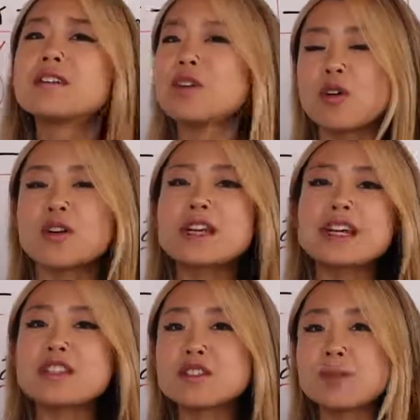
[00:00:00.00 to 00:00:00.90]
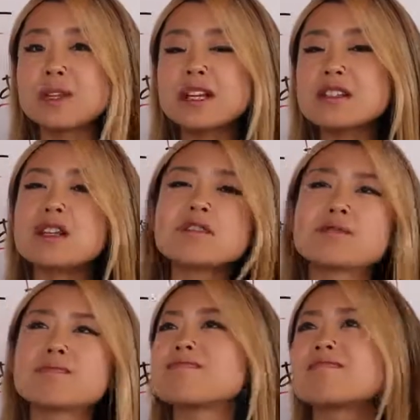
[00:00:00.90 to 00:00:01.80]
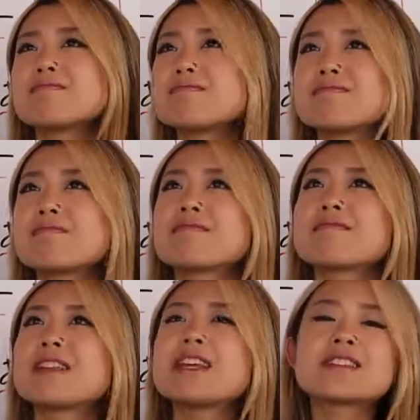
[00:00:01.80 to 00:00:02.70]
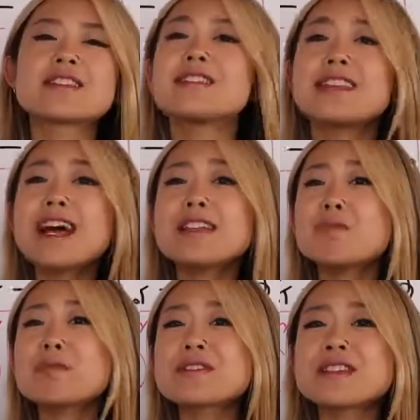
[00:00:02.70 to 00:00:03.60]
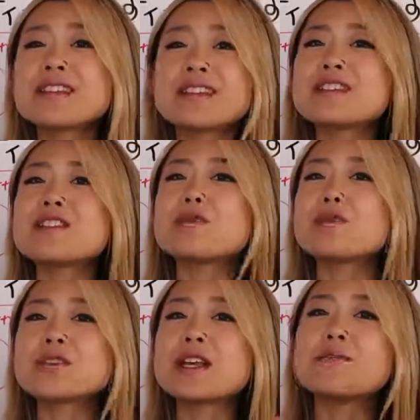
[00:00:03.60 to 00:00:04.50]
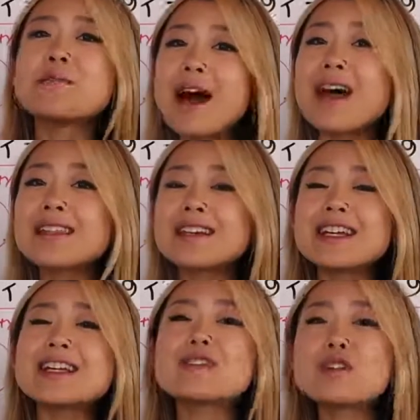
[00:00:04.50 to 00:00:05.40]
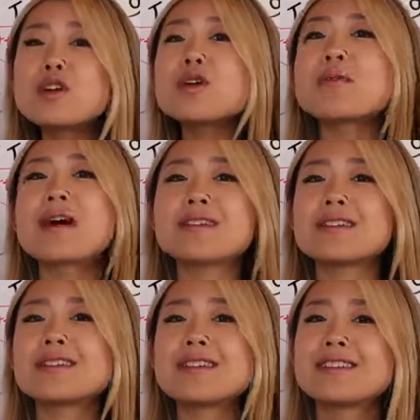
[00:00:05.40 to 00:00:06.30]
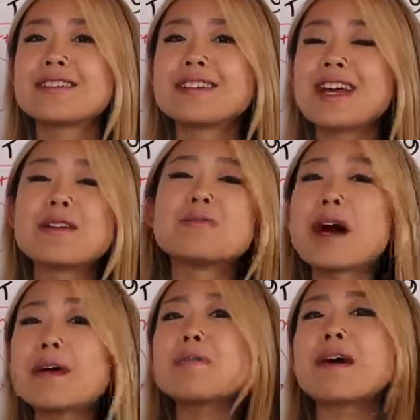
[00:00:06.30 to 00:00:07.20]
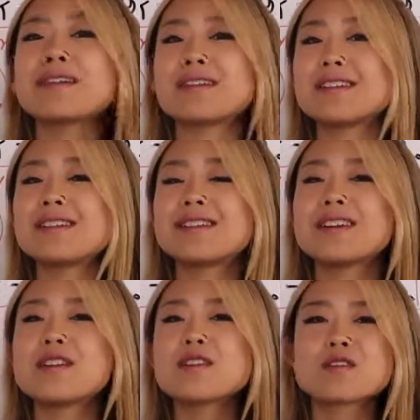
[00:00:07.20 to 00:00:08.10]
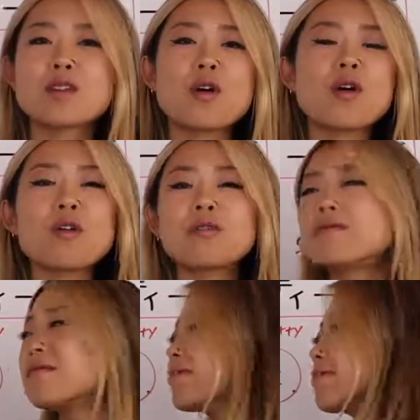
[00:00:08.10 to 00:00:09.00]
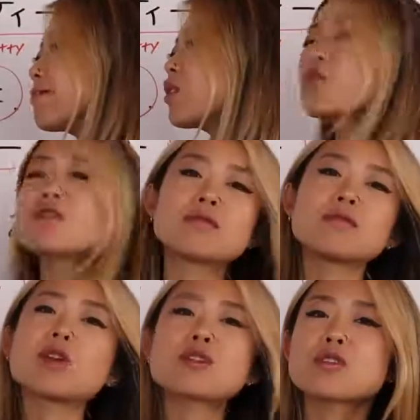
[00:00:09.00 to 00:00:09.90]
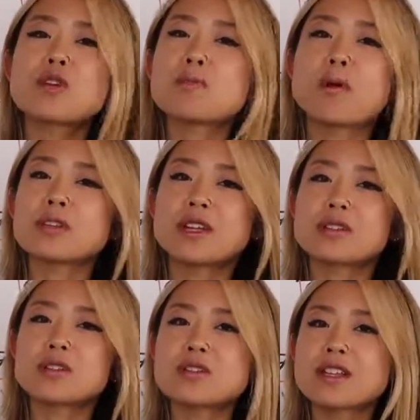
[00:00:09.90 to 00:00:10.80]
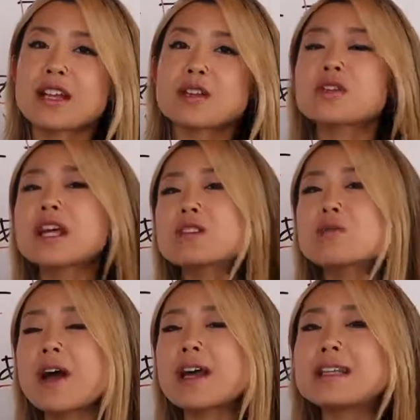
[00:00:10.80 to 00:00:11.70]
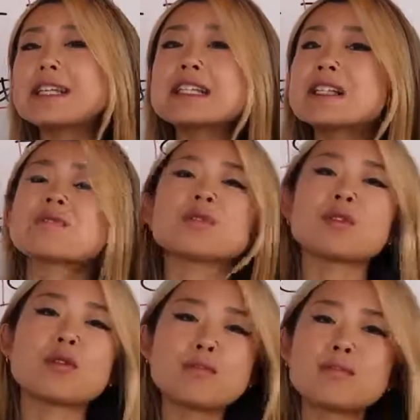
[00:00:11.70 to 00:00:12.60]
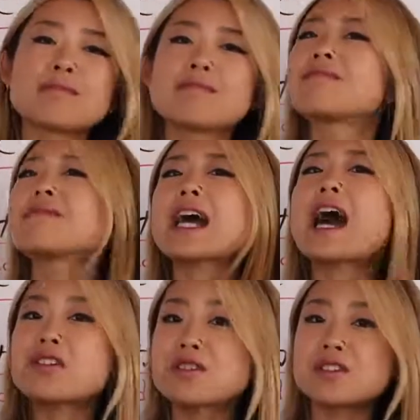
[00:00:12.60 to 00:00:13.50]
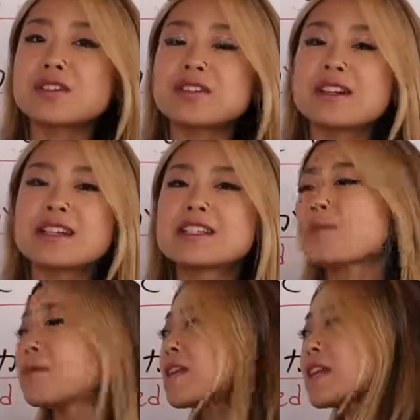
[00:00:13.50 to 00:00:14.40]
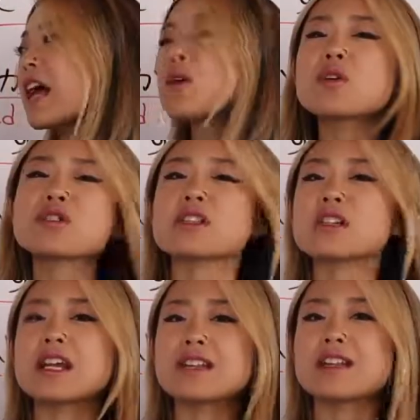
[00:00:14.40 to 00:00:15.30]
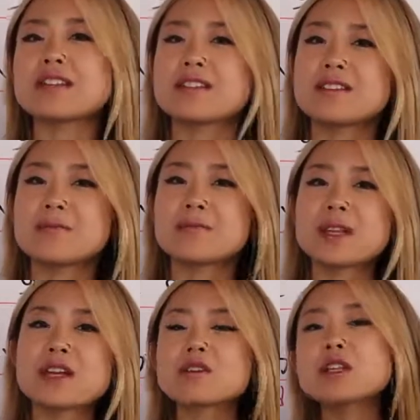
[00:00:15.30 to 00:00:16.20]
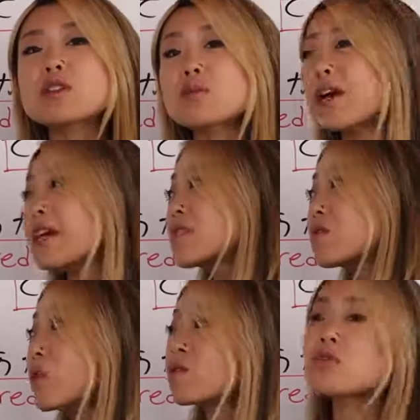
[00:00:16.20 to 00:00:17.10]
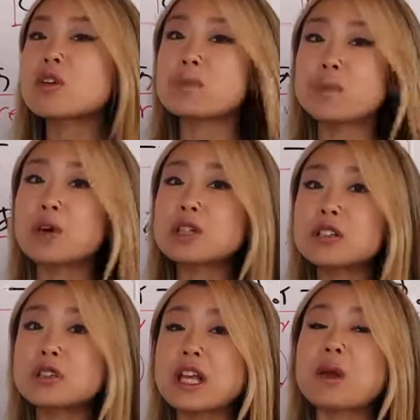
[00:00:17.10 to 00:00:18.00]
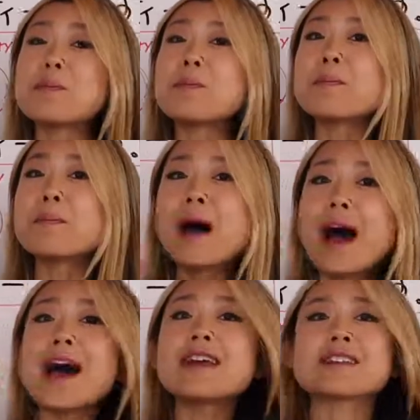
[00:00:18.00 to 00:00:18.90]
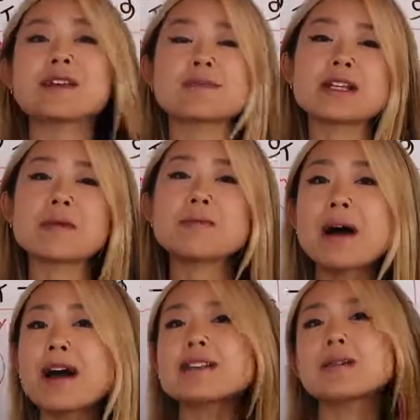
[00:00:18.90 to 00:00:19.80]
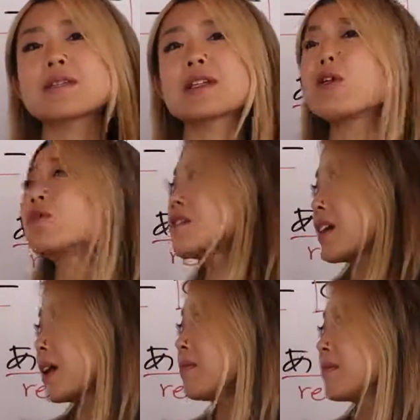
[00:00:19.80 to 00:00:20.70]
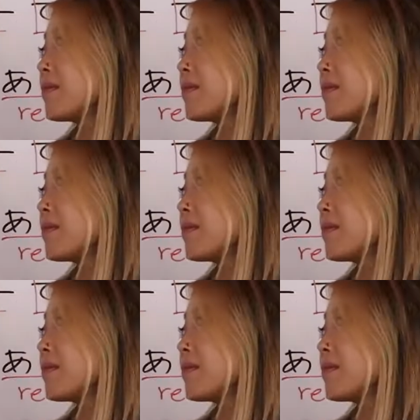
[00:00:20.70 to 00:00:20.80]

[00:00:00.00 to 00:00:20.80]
No, in Japanese it's 90% is if you say mother is your mother and my mother. So not so important to say. So that's why this is, culture. Japanese language is like this. So that's why it's not so important to say my something all the time.